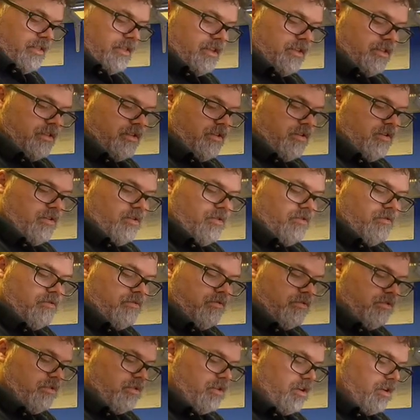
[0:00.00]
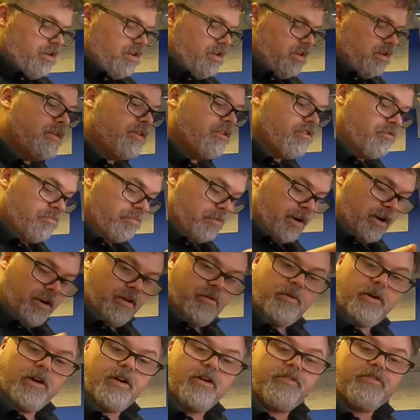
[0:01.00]
This goes, spring,
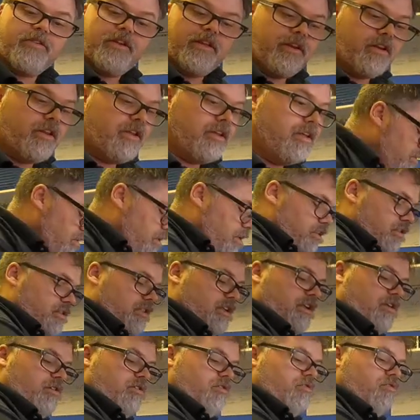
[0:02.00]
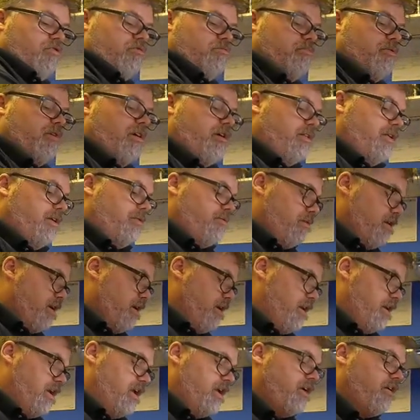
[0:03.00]
where is it? This thing goes probably
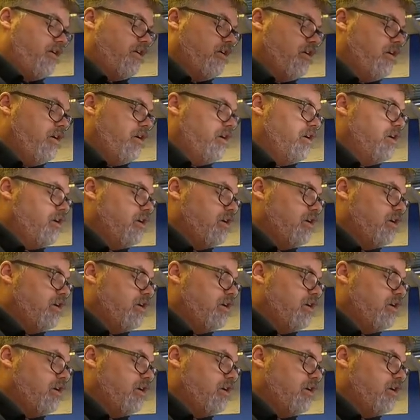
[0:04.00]
right here.